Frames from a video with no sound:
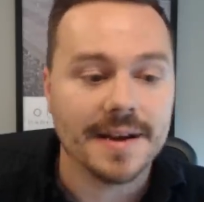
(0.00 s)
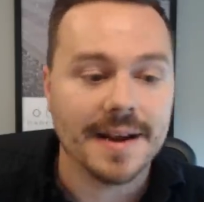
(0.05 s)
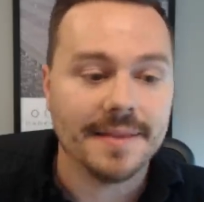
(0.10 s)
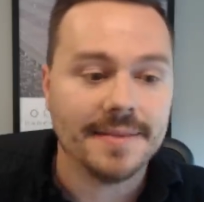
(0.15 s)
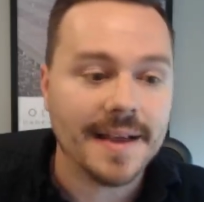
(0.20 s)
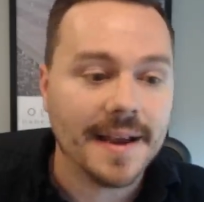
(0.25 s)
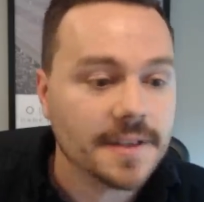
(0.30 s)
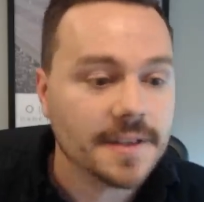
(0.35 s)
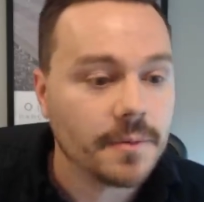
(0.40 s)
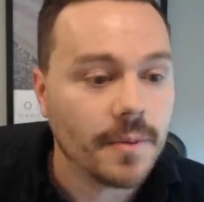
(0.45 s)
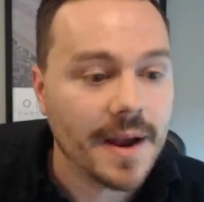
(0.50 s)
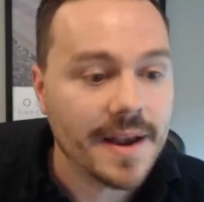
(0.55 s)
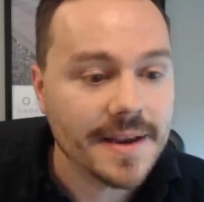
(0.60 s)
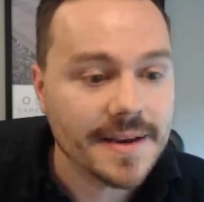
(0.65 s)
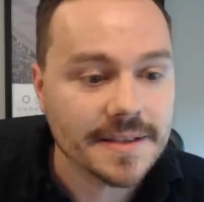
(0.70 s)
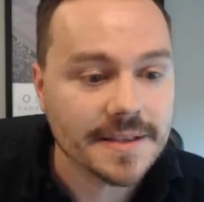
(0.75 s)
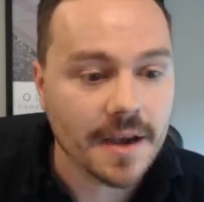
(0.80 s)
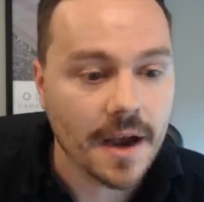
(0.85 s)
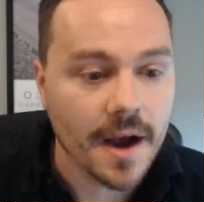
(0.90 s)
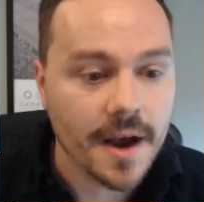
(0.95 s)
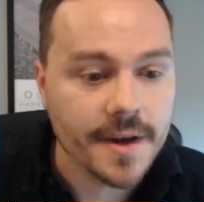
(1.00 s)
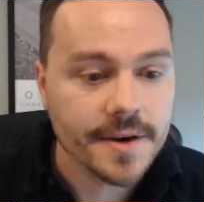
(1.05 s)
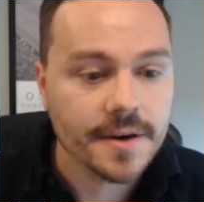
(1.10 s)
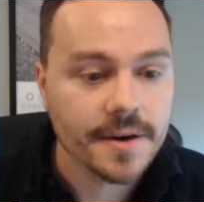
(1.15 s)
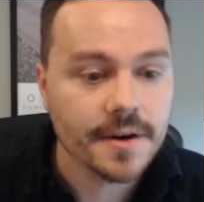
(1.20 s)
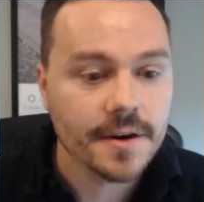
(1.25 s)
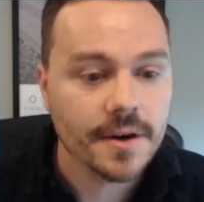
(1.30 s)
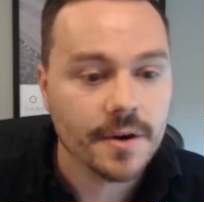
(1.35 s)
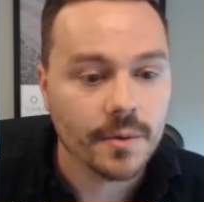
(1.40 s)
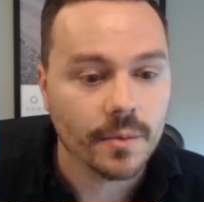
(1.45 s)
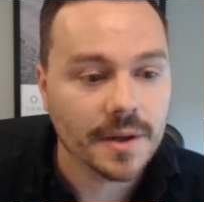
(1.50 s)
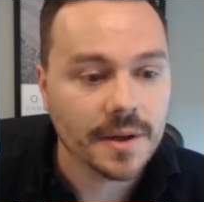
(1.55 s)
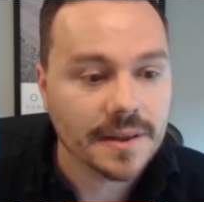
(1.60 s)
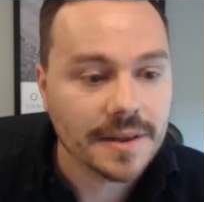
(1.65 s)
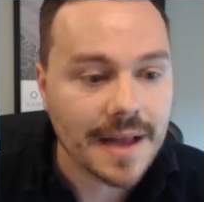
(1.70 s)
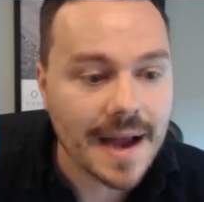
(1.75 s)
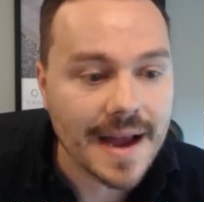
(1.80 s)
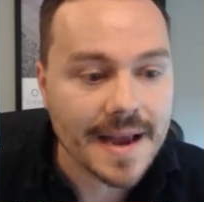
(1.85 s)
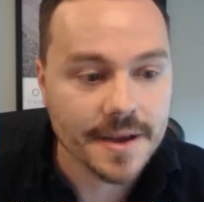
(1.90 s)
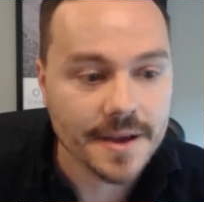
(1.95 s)
And that's why it is
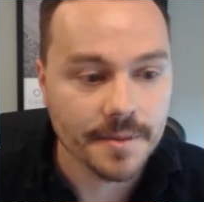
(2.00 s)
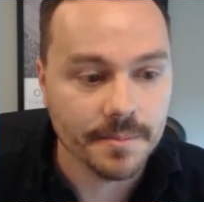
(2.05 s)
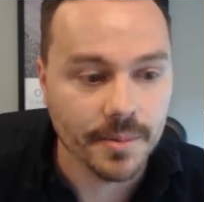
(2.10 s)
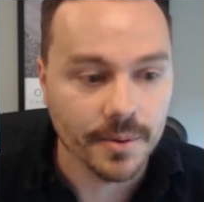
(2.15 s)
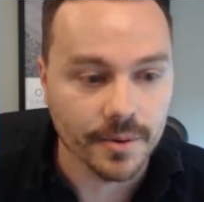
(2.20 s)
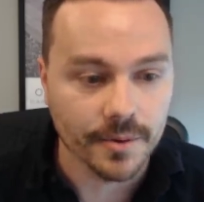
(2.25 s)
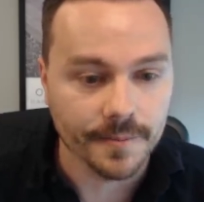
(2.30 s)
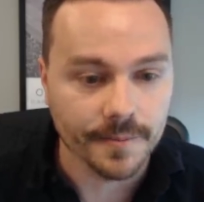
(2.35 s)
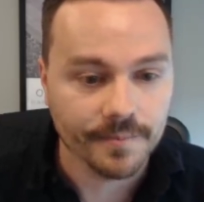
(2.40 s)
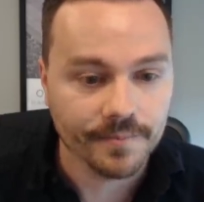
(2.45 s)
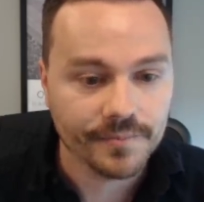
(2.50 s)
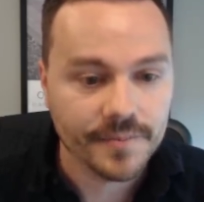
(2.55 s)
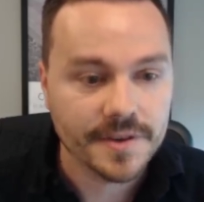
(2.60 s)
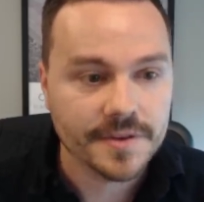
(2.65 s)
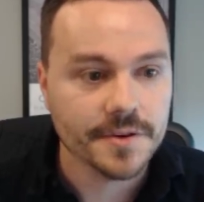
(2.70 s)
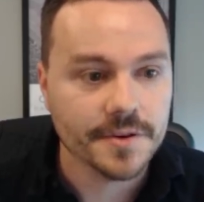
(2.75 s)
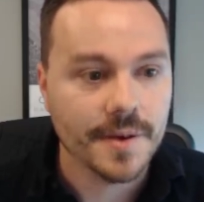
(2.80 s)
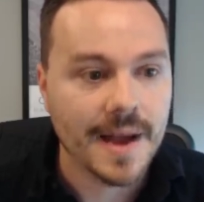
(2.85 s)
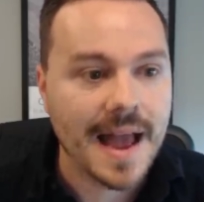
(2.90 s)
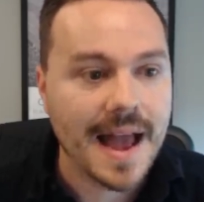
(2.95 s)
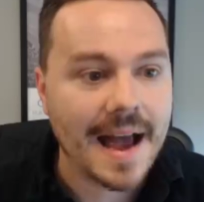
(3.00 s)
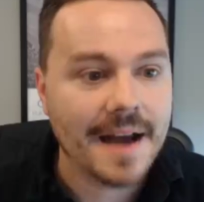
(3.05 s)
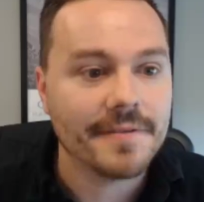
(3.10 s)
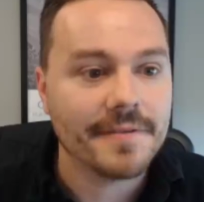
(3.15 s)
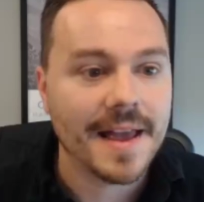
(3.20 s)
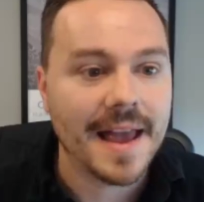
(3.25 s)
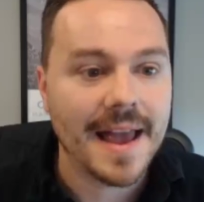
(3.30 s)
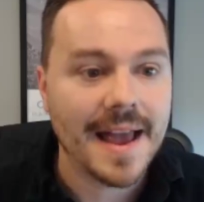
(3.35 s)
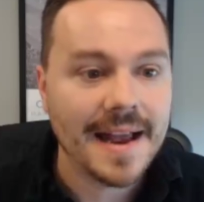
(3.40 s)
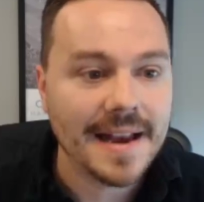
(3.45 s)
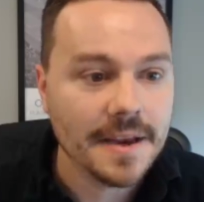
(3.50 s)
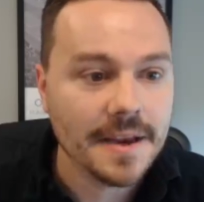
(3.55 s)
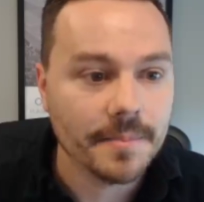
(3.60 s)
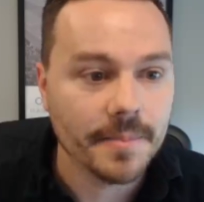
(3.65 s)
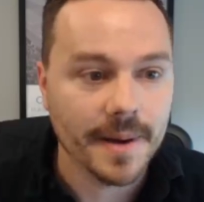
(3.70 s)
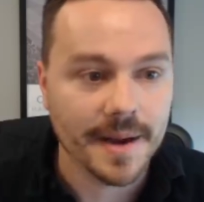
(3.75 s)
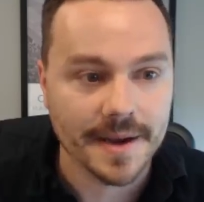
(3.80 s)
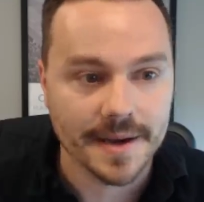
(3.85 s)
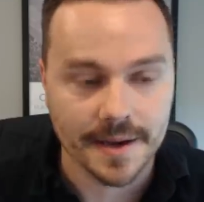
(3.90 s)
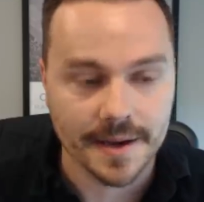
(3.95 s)
unreliable to have
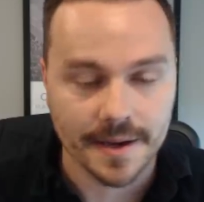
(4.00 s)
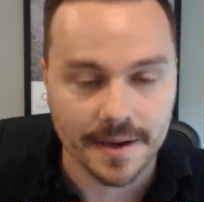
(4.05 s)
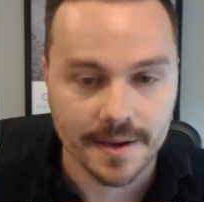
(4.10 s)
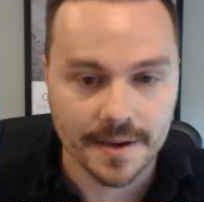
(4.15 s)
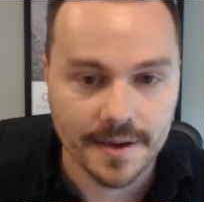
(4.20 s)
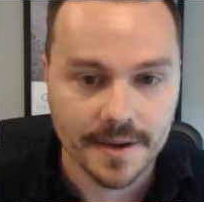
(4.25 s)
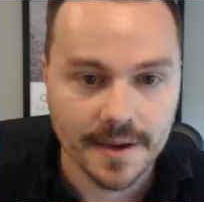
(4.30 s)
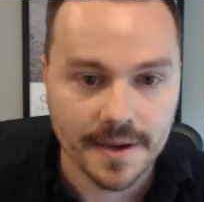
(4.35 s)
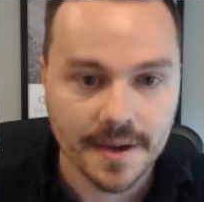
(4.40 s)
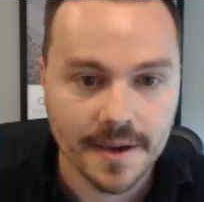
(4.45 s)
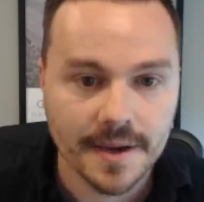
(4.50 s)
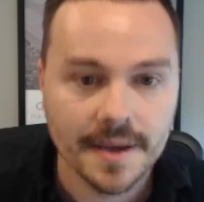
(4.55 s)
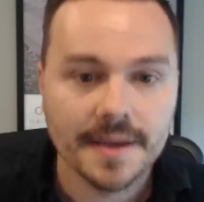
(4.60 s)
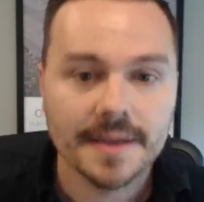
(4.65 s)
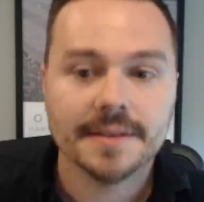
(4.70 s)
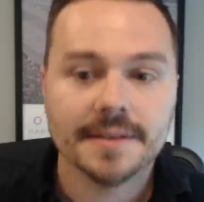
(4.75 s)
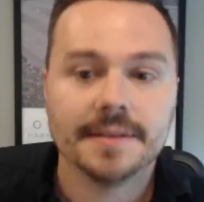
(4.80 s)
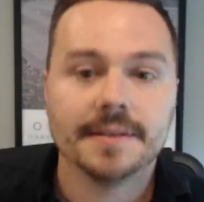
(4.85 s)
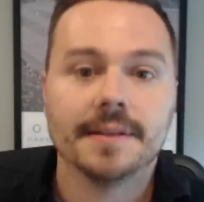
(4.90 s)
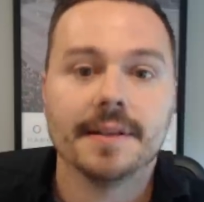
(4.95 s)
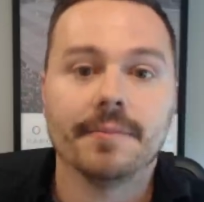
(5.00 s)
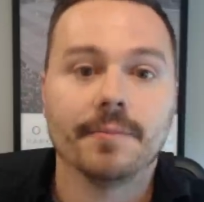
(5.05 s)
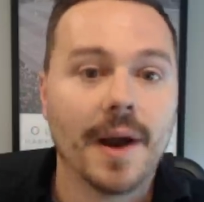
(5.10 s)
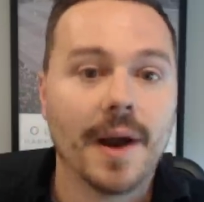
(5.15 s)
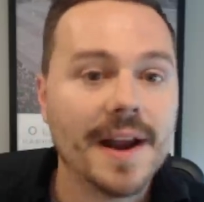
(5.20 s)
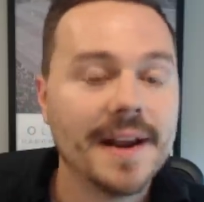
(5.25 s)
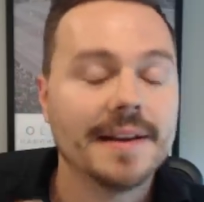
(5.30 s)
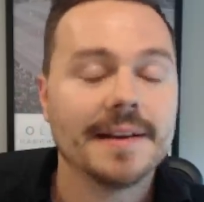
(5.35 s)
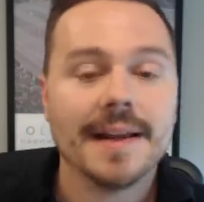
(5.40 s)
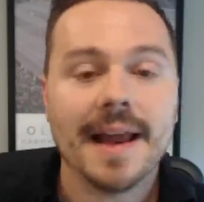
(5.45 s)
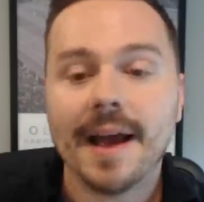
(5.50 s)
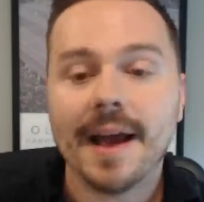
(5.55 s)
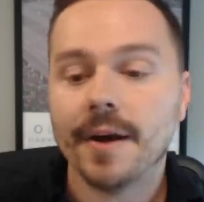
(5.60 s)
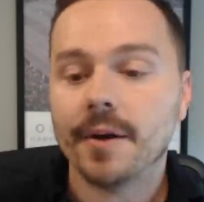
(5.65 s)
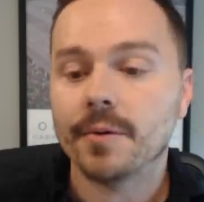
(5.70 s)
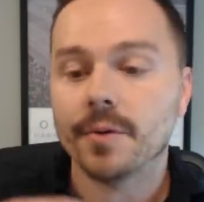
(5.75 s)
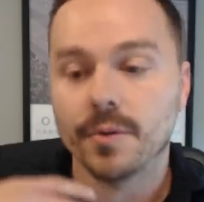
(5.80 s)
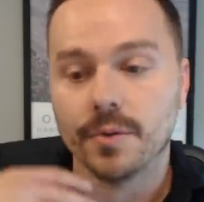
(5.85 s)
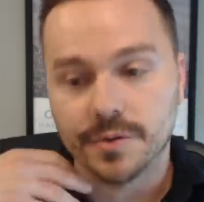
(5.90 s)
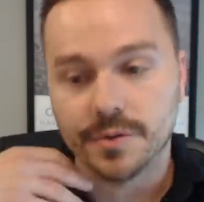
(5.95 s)
anybody right
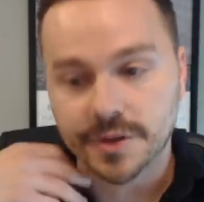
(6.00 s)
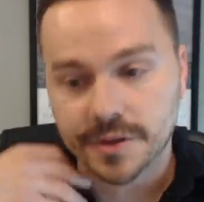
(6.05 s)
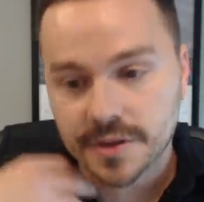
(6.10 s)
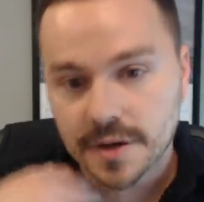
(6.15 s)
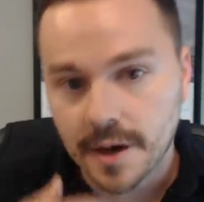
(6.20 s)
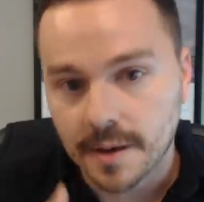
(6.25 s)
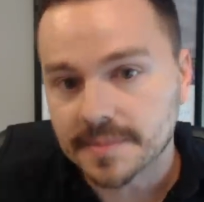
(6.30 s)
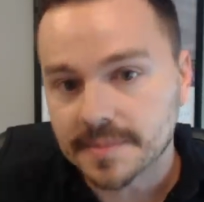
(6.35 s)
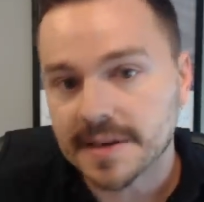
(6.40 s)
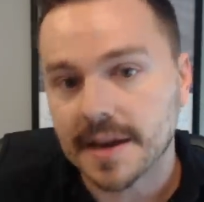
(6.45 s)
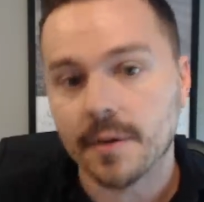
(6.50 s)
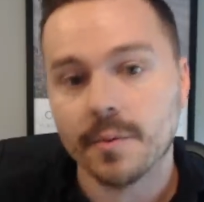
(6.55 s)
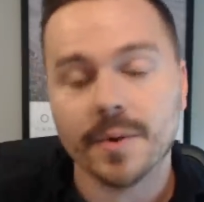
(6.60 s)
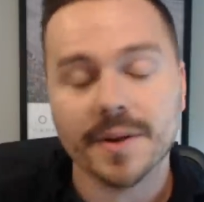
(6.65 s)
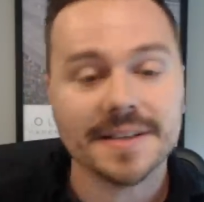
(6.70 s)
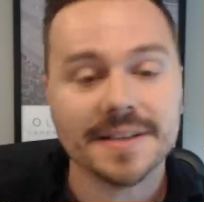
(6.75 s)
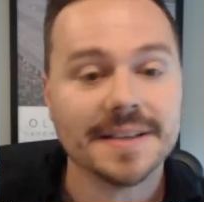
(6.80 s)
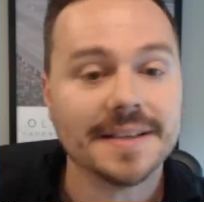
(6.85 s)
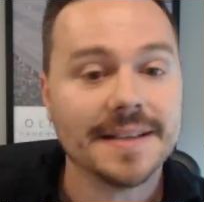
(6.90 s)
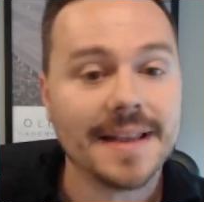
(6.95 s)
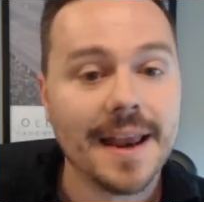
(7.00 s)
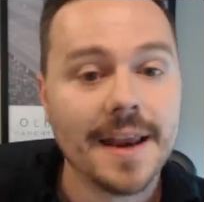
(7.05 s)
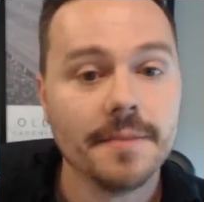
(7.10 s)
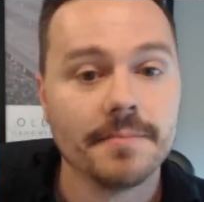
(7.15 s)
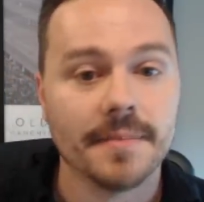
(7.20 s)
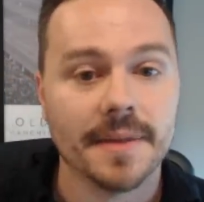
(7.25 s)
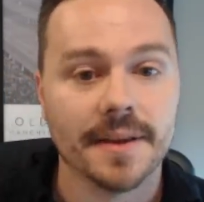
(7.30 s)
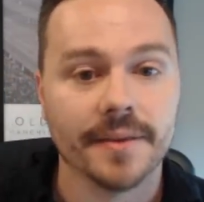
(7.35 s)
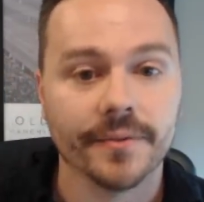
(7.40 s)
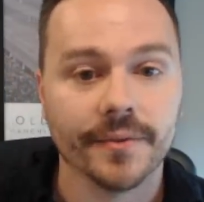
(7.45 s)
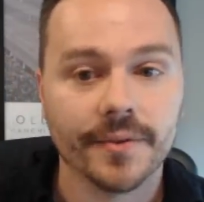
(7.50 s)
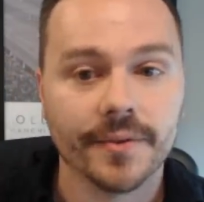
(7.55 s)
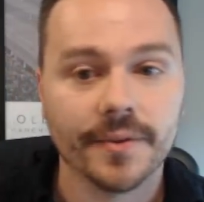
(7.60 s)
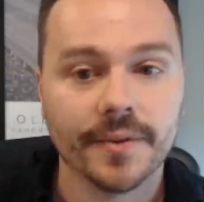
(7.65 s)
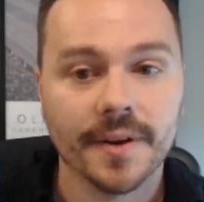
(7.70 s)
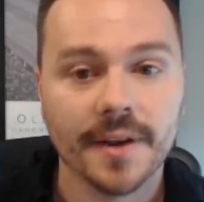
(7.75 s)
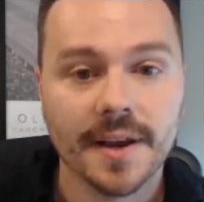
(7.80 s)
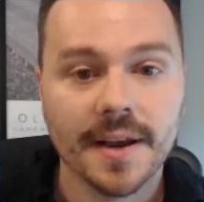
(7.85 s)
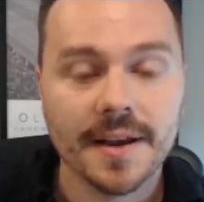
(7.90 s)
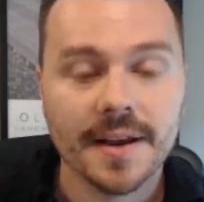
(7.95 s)
now who just comes out with statements
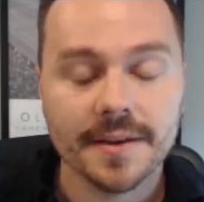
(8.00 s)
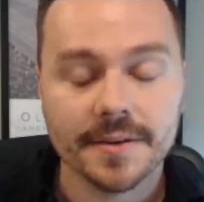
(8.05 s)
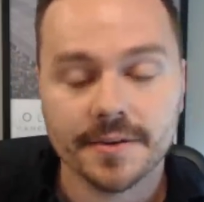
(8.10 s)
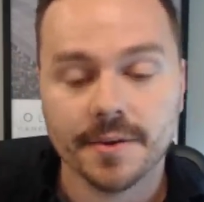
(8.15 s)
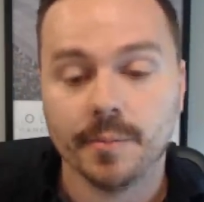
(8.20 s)
to